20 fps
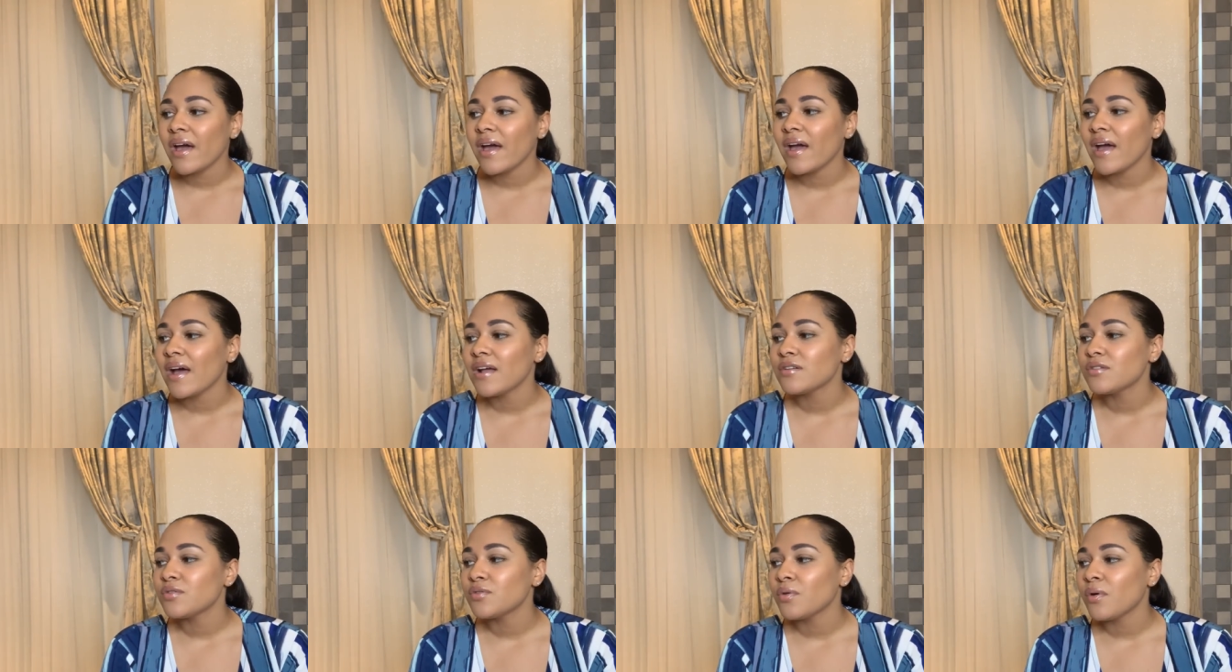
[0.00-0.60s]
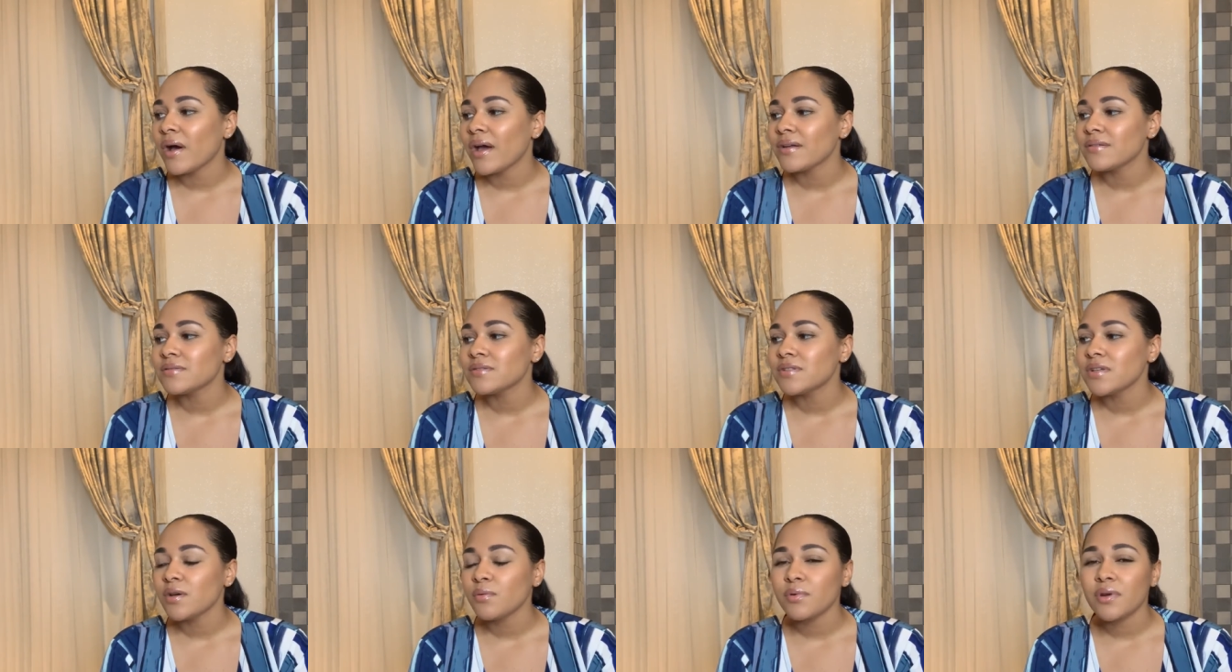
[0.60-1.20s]
I had no
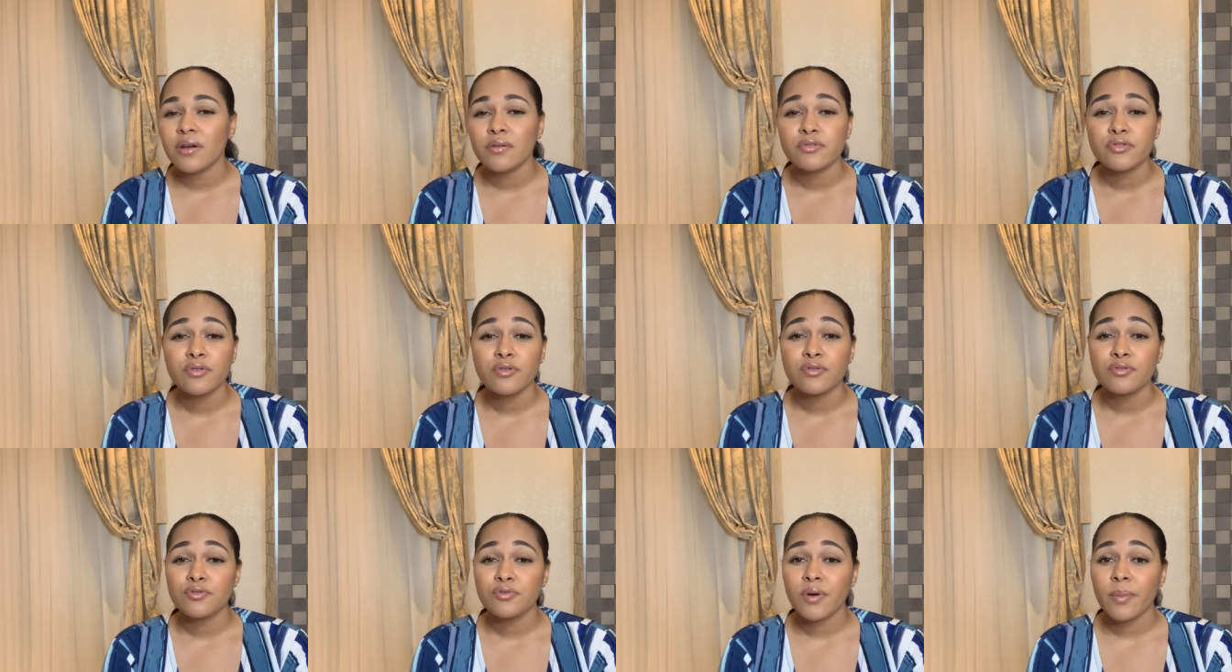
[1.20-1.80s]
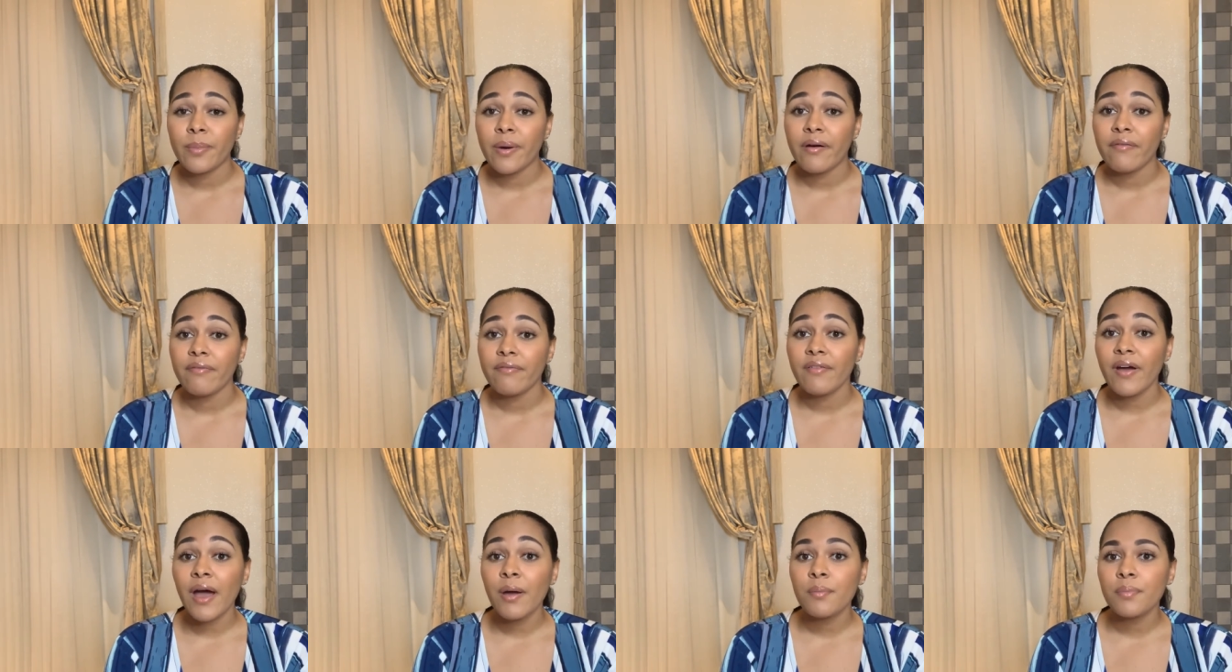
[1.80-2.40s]
idea what I was going to do about
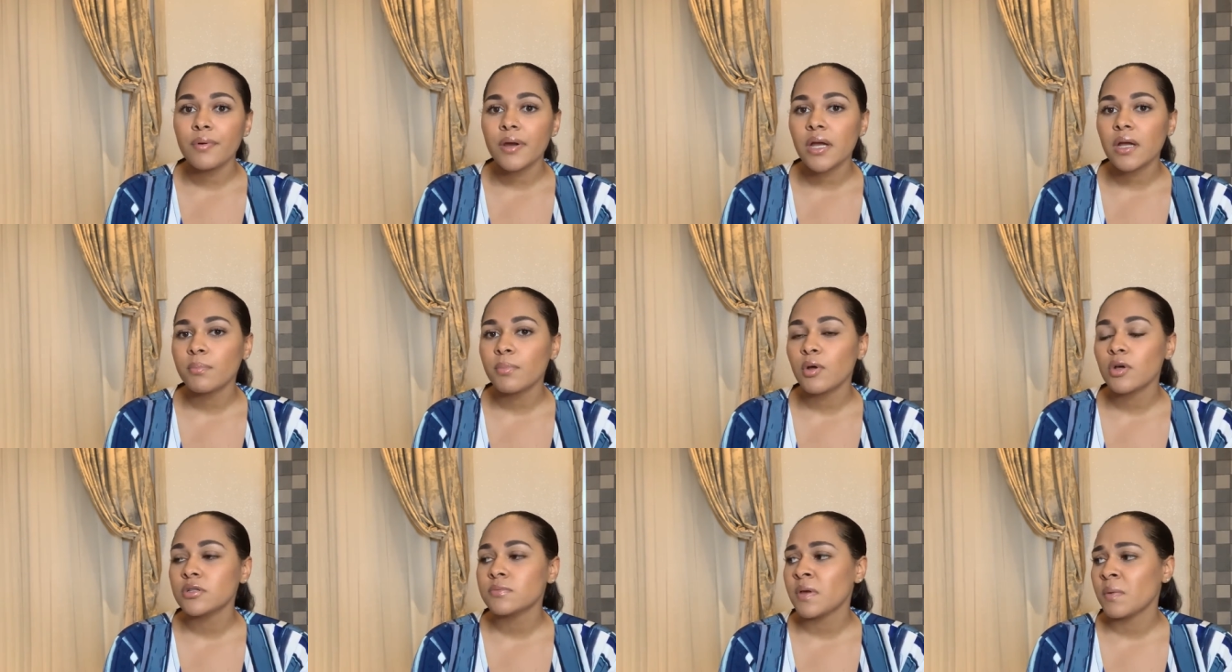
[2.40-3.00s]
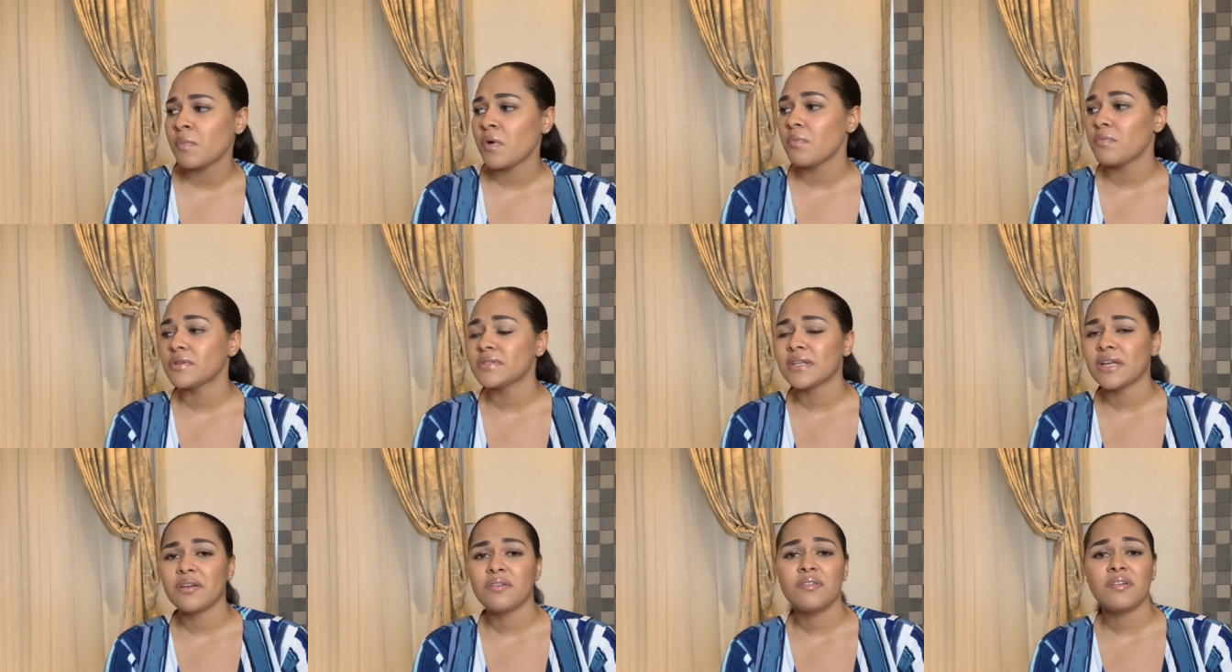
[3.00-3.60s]
fabric because my mom was
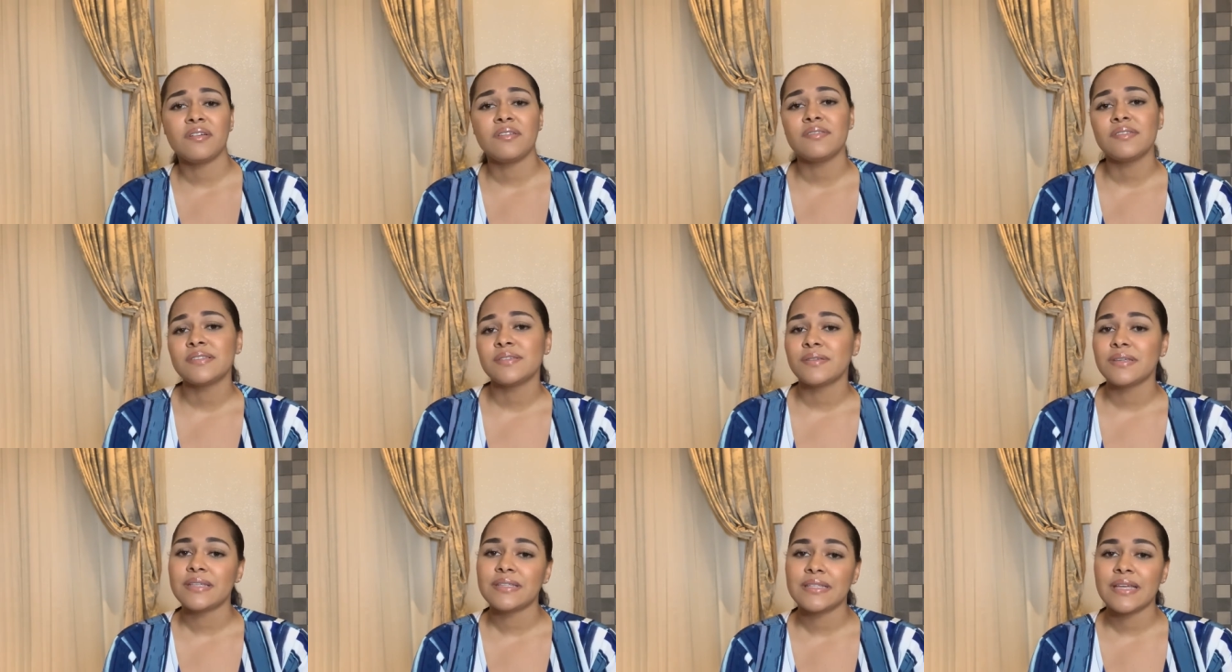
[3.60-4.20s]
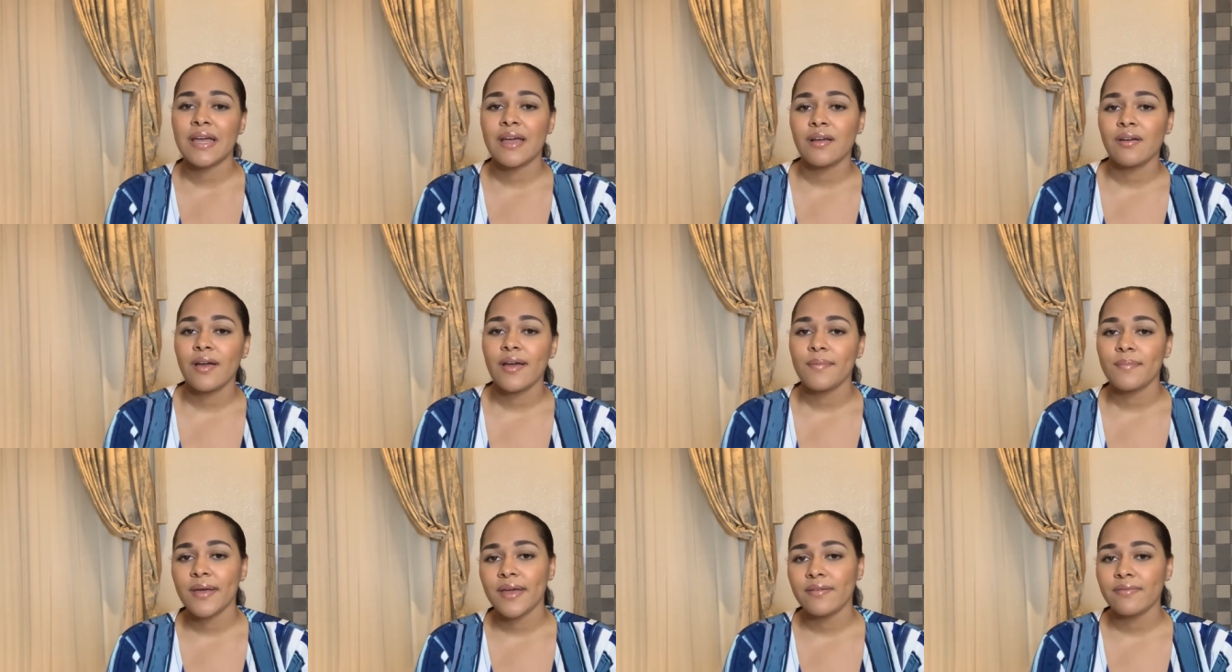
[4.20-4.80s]
like, oh, go to India and go
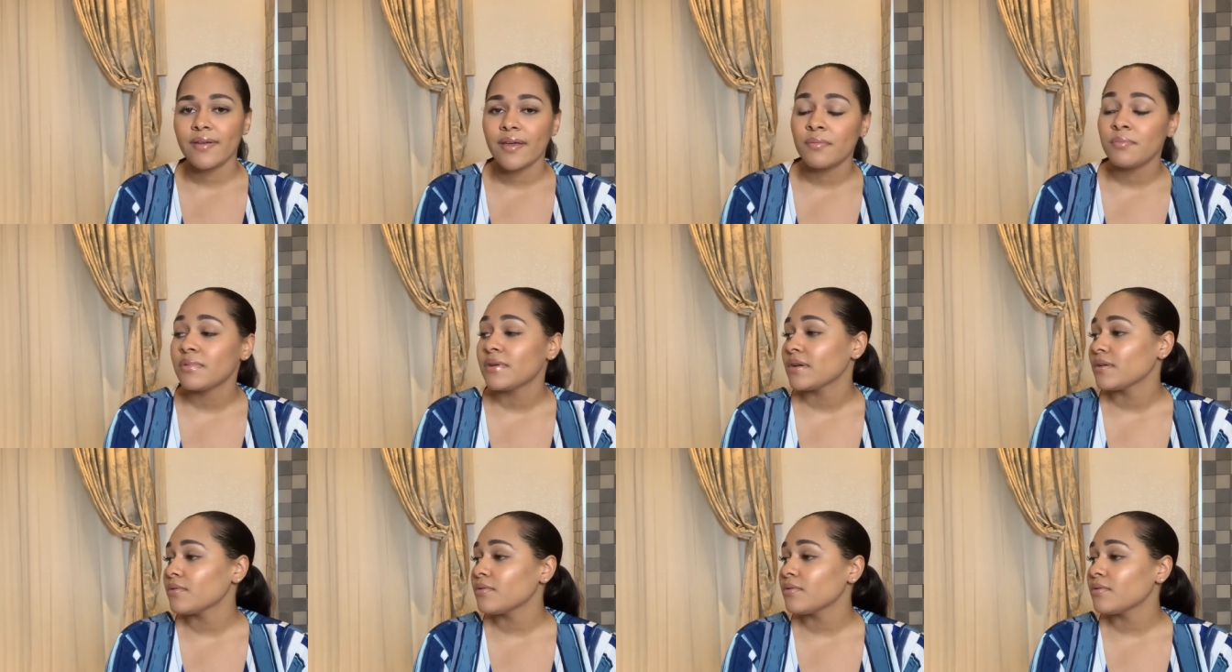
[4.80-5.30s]
and buy fabric.